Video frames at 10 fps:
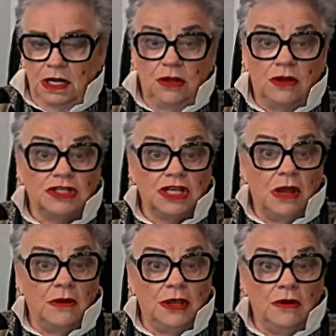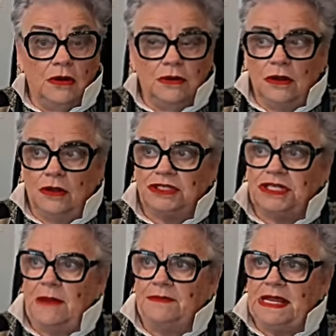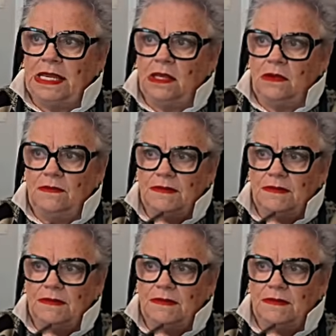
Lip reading: lots going on, lots happening.